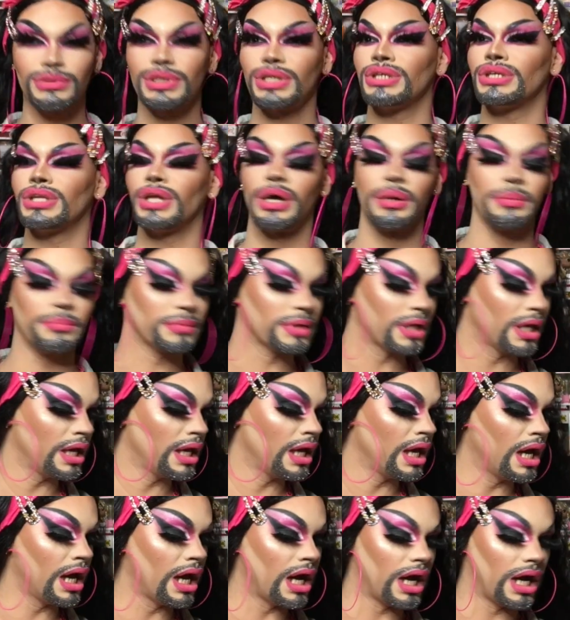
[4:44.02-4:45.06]
you know,
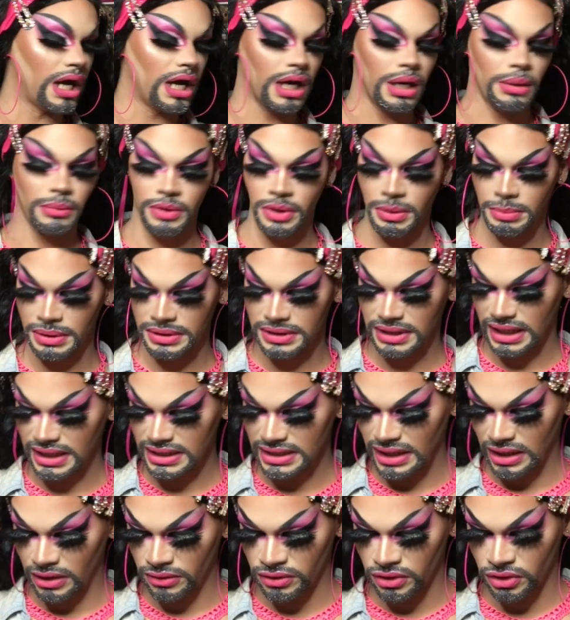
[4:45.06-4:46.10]
um, put that
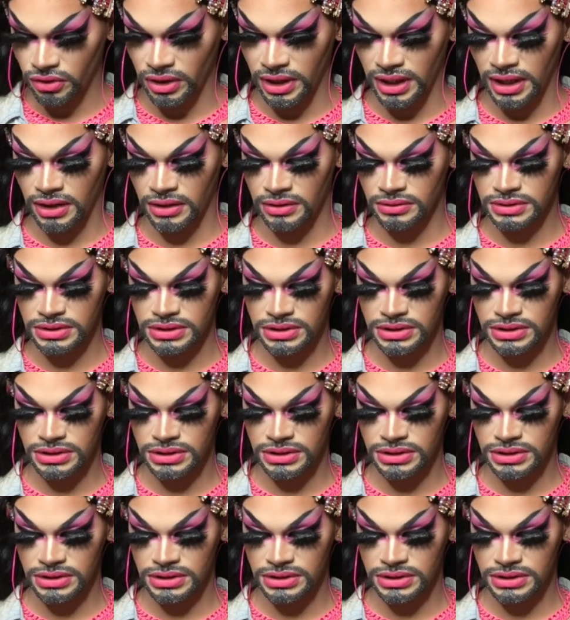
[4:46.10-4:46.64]
down on the ground.